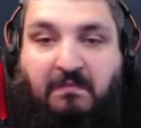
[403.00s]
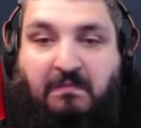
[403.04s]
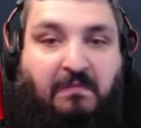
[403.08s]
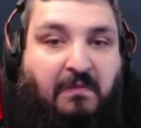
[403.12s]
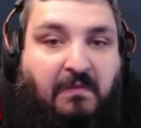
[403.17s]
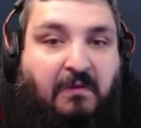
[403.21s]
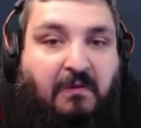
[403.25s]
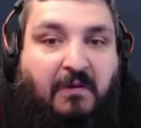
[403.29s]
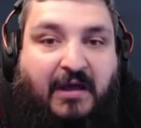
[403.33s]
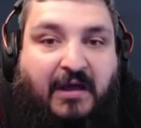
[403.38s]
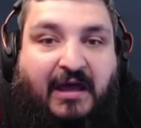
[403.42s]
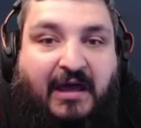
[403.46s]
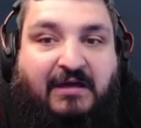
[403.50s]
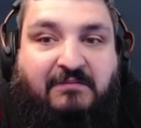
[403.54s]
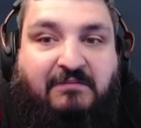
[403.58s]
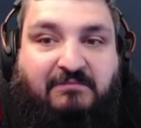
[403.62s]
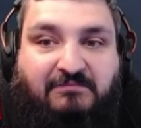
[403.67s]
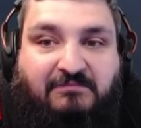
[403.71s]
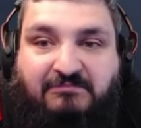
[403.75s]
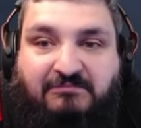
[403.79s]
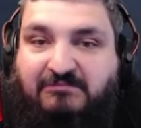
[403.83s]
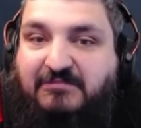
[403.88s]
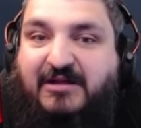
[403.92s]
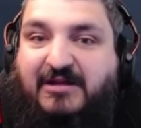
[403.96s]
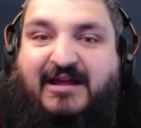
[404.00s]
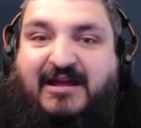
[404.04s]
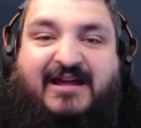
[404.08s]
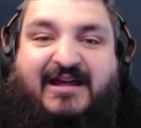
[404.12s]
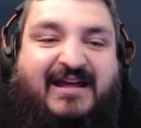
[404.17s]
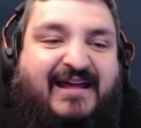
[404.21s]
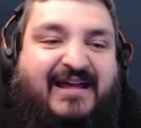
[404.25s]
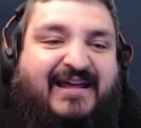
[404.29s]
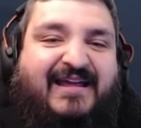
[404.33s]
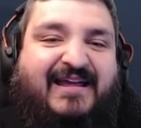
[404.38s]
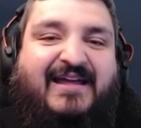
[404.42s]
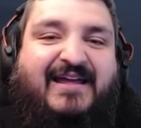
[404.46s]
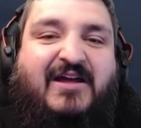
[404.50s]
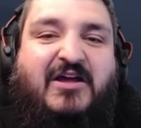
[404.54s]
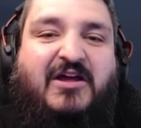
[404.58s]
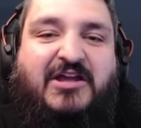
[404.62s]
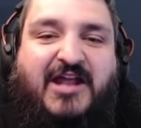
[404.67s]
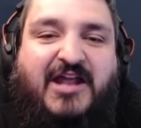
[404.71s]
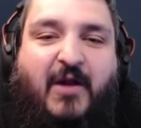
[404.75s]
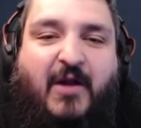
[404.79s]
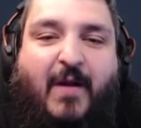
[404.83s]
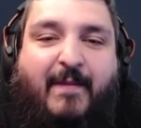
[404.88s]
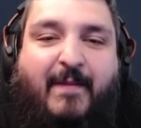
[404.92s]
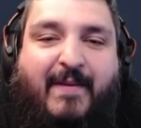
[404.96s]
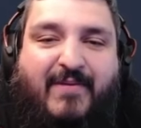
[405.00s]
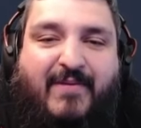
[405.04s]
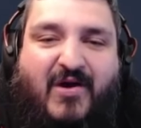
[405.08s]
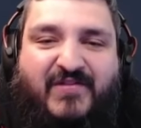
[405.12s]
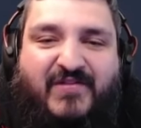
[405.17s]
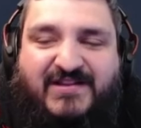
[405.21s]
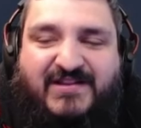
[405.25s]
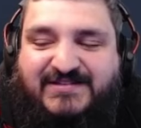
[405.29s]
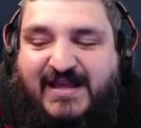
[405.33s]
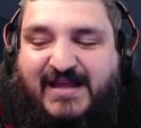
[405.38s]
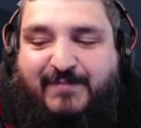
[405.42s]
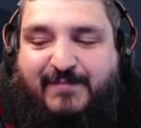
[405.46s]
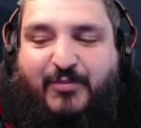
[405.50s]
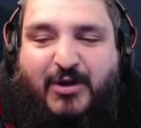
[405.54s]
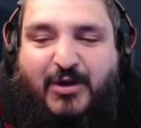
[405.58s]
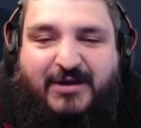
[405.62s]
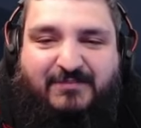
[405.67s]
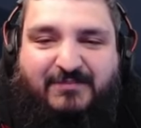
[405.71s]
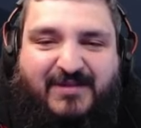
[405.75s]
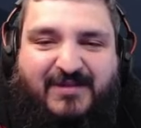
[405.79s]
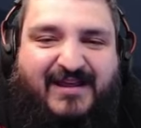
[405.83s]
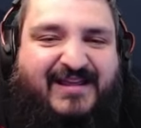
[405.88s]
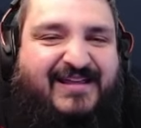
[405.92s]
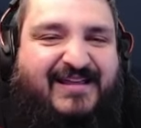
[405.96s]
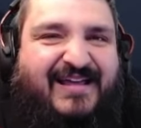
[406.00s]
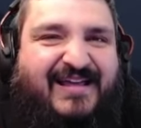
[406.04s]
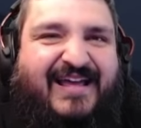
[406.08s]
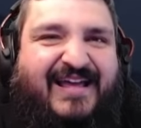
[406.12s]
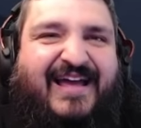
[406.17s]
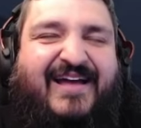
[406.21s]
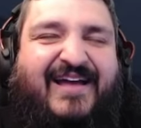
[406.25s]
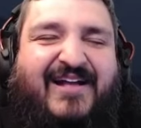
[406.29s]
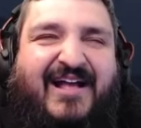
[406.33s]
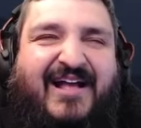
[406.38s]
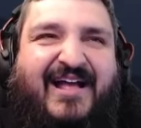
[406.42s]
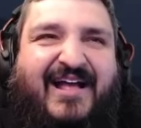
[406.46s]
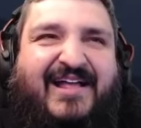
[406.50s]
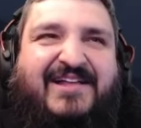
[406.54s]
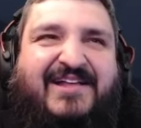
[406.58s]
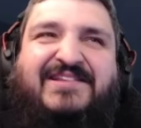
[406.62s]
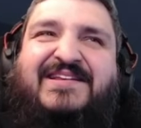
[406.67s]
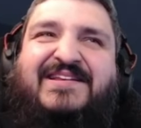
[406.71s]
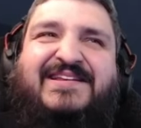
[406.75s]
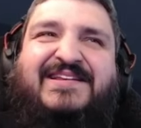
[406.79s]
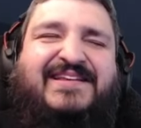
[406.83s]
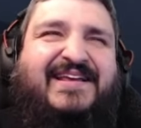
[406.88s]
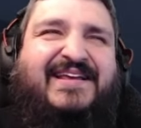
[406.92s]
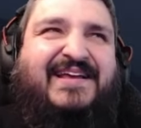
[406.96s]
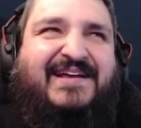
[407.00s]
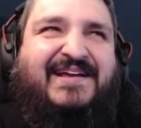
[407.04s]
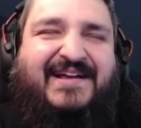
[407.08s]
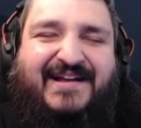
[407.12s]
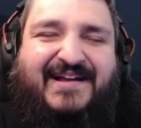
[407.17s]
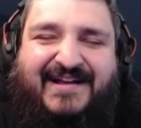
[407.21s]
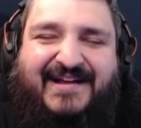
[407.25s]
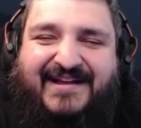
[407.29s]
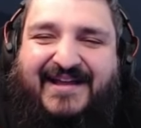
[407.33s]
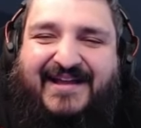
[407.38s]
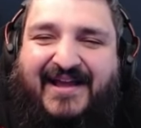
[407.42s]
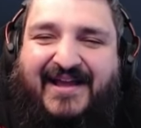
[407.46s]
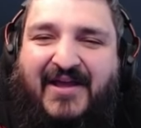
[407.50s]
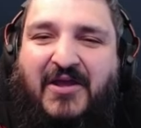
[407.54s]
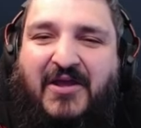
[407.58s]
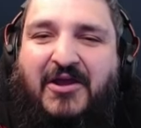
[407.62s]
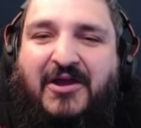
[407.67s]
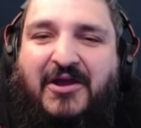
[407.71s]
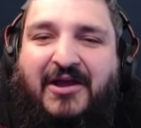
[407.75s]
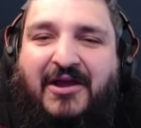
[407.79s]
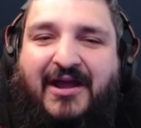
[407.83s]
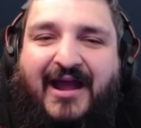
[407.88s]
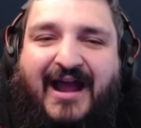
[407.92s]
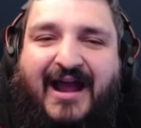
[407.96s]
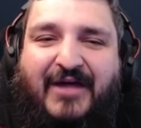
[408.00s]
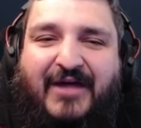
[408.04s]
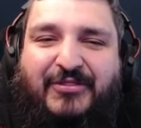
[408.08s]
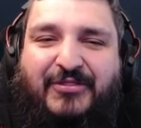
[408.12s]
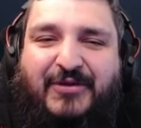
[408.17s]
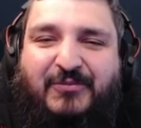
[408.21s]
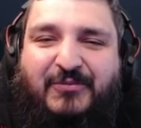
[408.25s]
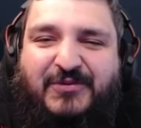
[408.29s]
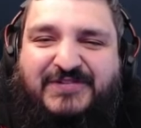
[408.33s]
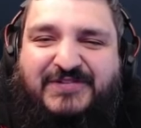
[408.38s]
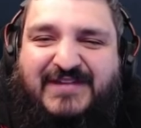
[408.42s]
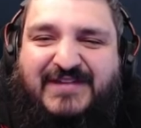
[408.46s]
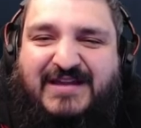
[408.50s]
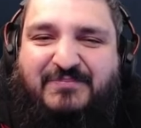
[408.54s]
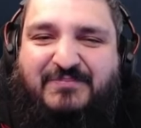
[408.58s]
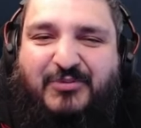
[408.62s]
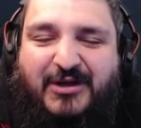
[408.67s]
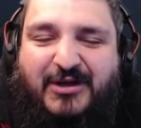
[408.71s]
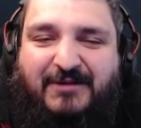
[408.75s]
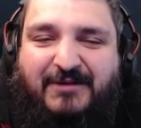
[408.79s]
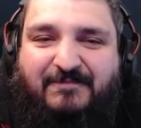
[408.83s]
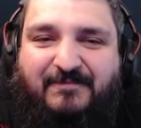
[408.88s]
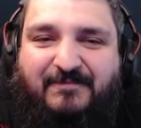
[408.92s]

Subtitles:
Okay. You know what? Maybe I'll just stay put. I think we'll stay put.